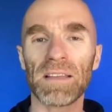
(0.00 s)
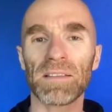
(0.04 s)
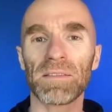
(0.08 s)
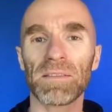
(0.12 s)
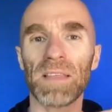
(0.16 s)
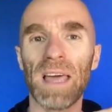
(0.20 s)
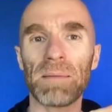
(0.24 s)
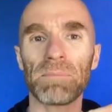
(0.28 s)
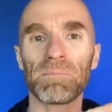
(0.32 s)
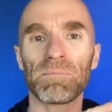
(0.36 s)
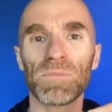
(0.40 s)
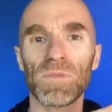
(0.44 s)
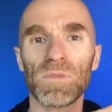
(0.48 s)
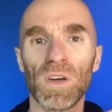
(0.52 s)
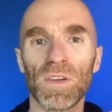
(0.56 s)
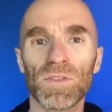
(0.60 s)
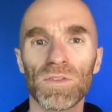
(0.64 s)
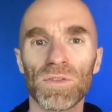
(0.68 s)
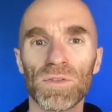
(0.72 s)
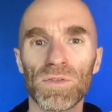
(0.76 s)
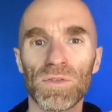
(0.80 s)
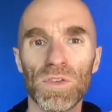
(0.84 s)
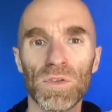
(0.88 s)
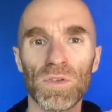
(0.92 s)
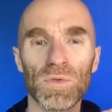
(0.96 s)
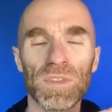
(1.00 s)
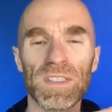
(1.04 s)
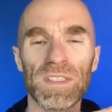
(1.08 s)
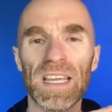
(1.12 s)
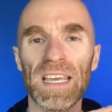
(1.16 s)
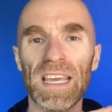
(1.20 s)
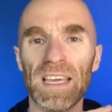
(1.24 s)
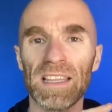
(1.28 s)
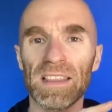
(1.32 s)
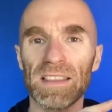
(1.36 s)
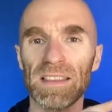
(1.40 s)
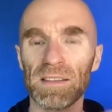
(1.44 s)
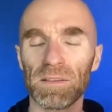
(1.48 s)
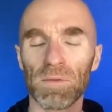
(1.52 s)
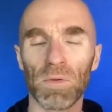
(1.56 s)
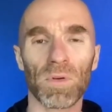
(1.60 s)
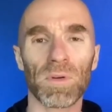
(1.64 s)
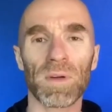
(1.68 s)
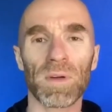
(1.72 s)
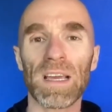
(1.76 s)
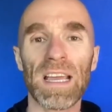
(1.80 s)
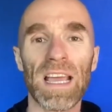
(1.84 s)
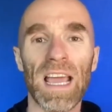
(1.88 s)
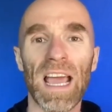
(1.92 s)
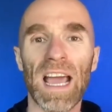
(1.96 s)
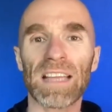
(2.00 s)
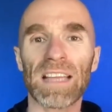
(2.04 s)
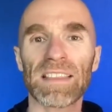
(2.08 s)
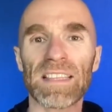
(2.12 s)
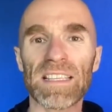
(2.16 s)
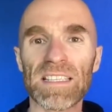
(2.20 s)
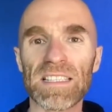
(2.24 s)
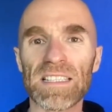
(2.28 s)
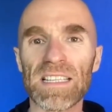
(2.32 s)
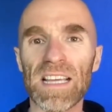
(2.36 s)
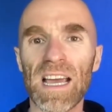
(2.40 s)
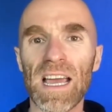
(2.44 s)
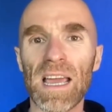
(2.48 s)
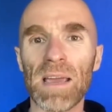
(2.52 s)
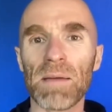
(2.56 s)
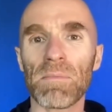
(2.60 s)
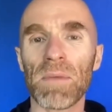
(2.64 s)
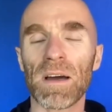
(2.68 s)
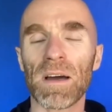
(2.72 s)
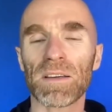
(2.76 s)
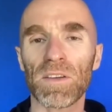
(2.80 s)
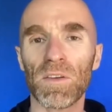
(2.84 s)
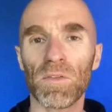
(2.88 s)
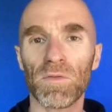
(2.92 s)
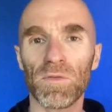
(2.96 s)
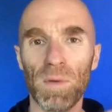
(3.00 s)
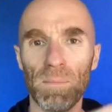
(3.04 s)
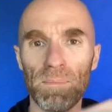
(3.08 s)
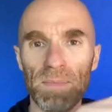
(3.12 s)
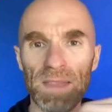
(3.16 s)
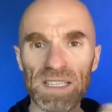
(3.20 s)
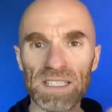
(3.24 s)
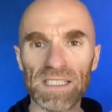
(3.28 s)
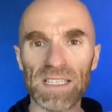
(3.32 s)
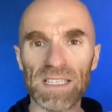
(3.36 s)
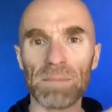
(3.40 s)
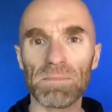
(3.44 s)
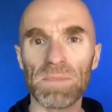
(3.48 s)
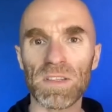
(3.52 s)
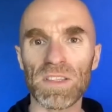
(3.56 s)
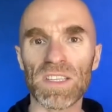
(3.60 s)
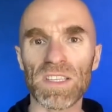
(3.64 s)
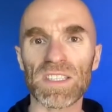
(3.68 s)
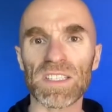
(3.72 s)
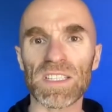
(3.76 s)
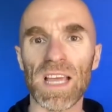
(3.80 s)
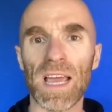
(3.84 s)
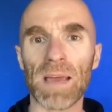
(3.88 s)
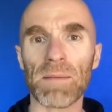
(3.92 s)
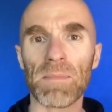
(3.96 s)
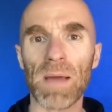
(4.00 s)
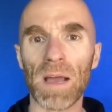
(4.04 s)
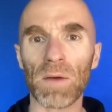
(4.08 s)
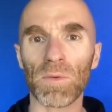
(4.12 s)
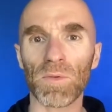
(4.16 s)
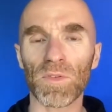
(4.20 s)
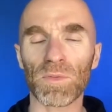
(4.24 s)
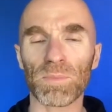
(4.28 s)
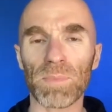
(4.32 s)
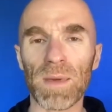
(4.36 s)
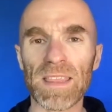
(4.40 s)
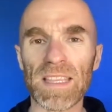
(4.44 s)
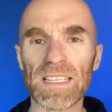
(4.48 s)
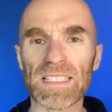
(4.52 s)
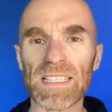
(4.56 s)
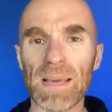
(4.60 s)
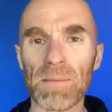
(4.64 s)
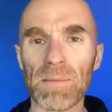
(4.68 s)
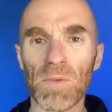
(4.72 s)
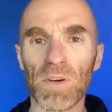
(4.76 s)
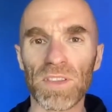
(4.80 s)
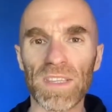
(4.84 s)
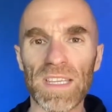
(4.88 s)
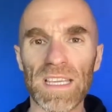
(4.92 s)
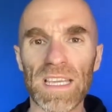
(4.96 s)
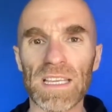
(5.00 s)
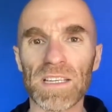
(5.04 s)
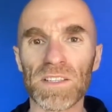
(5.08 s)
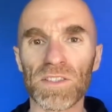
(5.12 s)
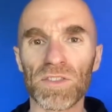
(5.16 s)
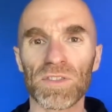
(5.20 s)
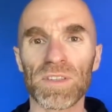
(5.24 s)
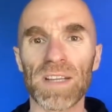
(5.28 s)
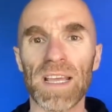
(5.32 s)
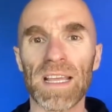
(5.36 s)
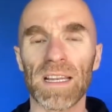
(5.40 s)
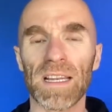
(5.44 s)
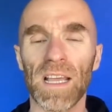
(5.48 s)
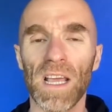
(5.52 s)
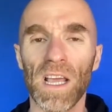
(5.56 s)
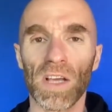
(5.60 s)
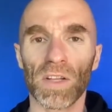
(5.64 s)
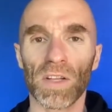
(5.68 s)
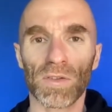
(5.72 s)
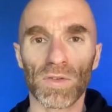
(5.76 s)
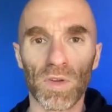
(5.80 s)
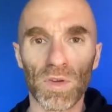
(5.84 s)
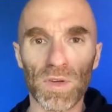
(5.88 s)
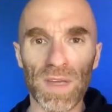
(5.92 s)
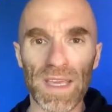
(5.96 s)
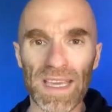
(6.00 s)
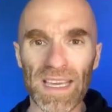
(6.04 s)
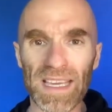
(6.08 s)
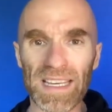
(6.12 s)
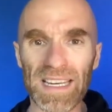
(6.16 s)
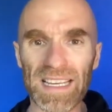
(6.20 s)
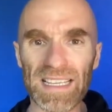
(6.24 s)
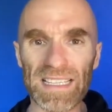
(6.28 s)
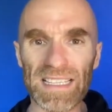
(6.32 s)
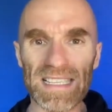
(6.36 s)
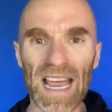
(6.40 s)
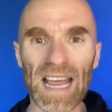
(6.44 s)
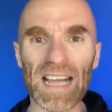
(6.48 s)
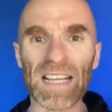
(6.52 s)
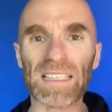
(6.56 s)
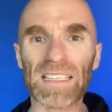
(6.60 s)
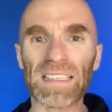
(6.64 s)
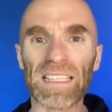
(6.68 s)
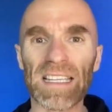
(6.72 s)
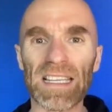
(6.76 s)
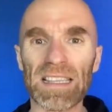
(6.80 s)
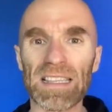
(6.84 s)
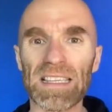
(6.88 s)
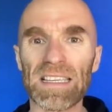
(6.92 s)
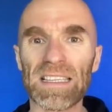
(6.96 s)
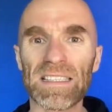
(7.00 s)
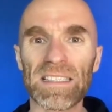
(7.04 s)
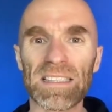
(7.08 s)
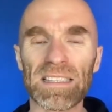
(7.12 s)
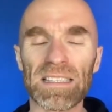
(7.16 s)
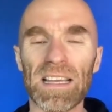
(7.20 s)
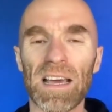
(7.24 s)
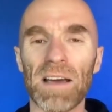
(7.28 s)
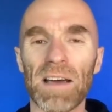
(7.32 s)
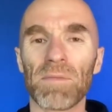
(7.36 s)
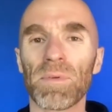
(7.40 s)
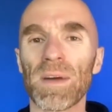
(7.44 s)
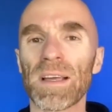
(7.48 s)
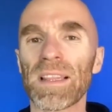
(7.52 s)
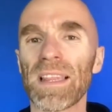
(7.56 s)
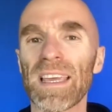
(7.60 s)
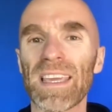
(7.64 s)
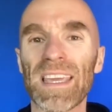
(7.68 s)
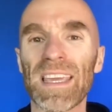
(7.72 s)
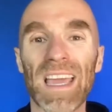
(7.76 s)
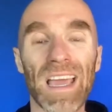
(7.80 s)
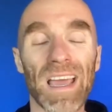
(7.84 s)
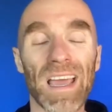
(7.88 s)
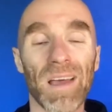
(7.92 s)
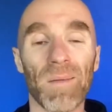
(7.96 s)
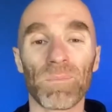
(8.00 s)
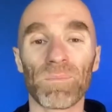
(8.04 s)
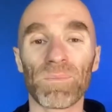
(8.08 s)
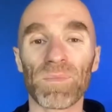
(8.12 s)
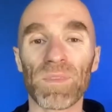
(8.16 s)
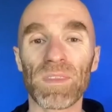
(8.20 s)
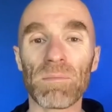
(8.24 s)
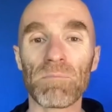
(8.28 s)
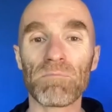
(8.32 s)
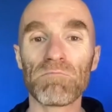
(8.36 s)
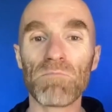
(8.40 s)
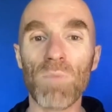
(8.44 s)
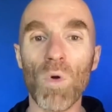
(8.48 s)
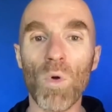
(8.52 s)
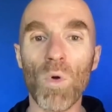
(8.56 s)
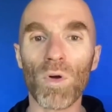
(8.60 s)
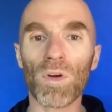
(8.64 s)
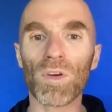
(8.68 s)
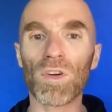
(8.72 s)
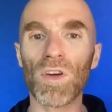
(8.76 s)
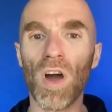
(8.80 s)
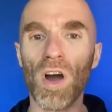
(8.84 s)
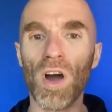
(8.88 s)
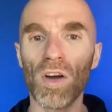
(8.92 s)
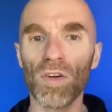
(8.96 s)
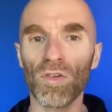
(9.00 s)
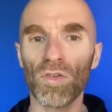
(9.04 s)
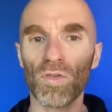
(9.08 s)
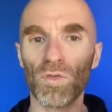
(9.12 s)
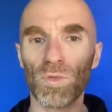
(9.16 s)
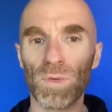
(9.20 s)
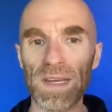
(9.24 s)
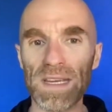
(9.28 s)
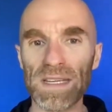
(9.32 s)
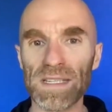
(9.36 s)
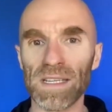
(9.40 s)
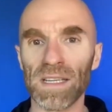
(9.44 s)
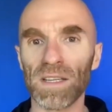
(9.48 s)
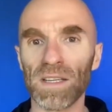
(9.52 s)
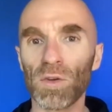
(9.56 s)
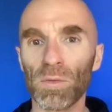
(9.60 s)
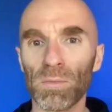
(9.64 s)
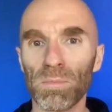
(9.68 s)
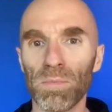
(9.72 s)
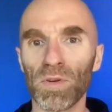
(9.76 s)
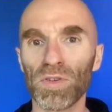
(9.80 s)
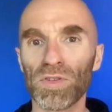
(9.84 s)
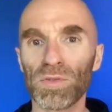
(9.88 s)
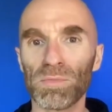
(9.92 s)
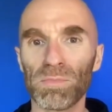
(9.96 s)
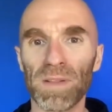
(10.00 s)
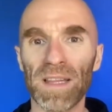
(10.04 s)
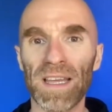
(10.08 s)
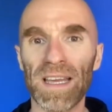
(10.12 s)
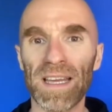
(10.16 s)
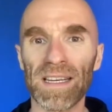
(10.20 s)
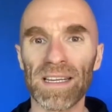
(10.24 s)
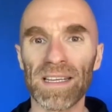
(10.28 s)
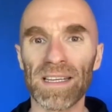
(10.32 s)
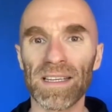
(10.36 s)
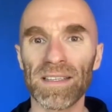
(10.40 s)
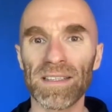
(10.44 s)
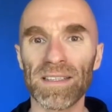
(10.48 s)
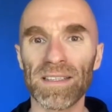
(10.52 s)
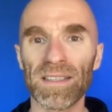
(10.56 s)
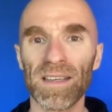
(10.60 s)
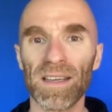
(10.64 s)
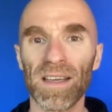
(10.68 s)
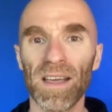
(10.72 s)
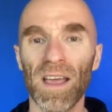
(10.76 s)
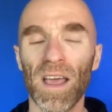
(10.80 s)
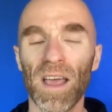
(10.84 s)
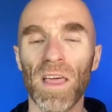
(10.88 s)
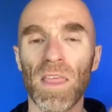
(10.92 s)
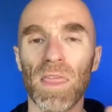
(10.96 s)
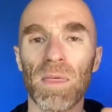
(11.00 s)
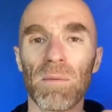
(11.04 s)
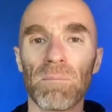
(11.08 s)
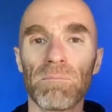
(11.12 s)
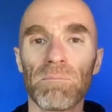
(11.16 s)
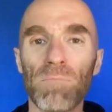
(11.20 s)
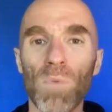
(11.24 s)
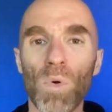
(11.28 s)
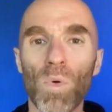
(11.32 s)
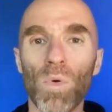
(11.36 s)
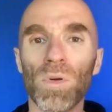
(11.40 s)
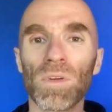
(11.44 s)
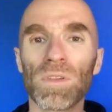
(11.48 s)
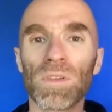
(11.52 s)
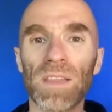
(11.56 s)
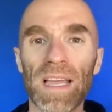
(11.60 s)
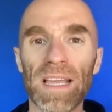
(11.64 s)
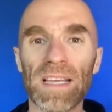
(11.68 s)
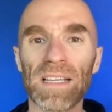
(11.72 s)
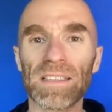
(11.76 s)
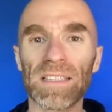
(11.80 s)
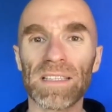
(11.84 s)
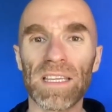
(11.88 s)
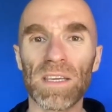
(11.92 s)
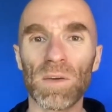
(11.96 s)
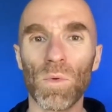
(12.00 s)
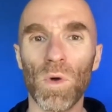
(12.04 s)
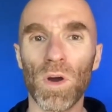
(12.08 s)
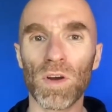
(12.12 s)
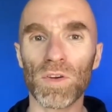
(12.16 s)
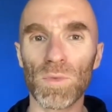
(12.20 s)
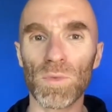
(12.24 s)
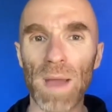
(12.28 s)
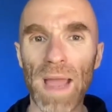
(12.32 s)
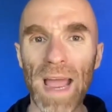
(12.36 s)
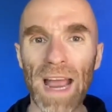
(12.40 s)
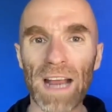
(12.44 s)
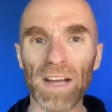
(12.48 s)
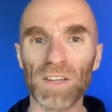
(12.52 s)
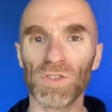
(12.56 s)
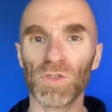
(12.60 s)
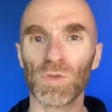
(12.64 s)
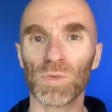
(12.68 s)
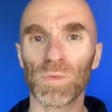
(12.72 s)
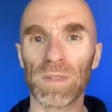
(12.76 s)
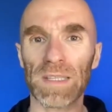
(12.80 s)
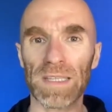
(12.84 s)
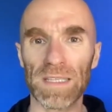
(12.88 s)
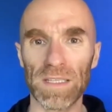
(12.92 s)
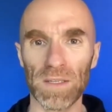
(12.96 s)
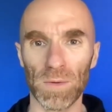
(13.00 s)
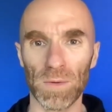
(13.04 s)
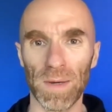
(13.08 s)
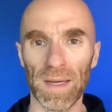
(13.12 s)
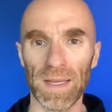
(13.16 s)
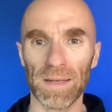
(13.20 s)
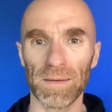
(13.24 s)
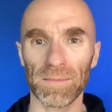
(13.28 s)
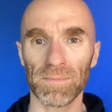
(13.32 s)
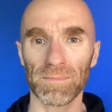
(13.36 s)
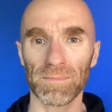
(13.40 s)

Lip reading: that on Tuesday or at this time, from this time to this time, I will spend the time on the internet looking at exactly this stuff, right? Like the more concrete your push plan is, the more likely you are to actually do it.